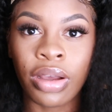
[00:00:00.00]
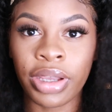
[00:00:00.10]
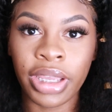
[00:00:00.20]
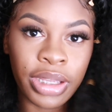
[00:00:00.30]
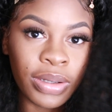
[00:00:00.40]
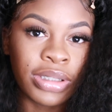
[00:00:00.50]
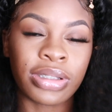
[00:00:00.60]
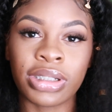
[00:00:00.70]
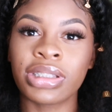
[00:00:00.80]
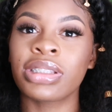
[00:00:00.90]
Okay, y'all, so
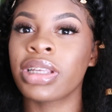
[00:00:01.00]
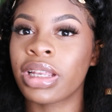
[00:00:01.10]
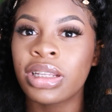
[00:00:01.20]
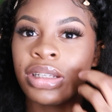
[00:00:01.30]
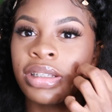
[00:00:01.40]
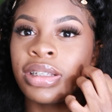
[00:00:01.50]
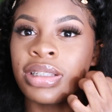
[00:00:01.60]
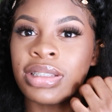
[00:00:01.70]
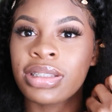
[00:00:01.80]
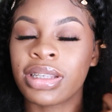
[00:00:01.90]
this is the end of the look.
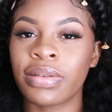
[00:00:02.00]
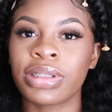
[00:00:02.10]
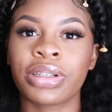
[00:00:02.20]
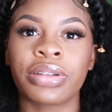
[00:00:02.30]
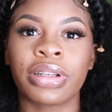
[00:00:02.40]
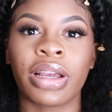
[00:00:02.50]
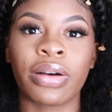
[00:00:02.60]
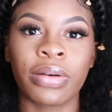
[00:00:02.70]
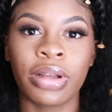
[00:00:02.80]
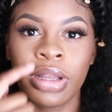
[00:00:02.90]
This is how it turned
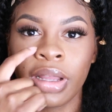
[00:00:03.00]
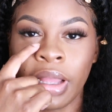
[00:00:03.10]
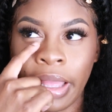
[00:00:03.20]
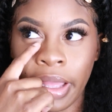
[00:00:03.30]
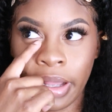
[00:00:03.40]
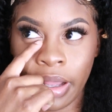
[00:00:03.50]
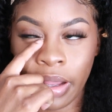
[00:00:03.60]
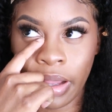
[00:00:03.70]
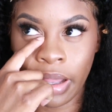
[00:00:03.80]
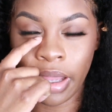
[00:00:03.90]
out.
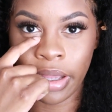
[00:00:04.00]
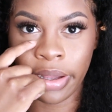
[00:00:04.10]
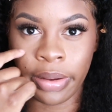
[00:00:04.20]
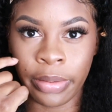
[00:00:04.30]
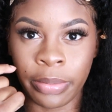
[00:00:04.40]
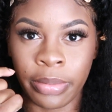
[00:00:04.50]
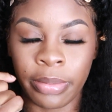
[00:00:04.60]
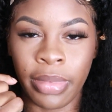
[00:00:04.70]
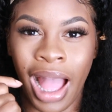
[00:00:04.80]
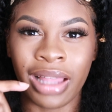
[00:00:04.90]

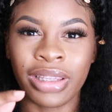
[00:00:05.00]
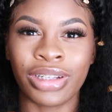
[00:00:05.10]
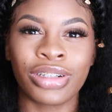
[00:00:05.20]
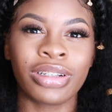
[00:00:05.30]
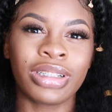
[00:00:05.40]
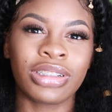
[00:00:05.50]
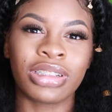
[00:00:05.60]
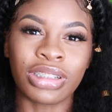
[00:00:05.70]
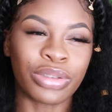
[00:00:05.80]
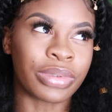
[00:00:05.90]
I literally
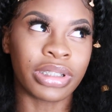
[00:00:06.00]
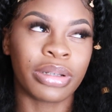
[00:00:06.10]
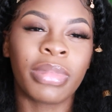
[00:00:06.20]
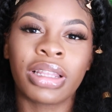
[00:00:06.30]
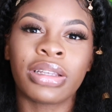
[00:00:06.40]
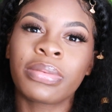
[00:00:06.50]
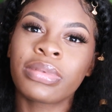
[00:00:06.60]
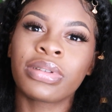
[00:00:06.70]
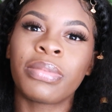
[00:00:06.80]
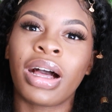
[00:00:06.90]
just redid my
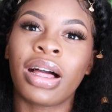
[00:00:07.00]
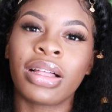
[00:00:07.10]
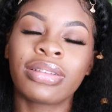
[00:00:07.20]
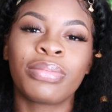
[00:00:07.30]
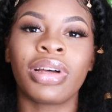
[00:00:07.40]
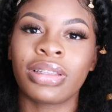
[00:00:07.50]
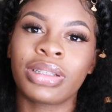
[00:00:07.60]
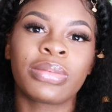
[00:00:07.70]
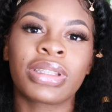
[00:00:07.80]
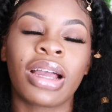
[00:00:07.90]
lips.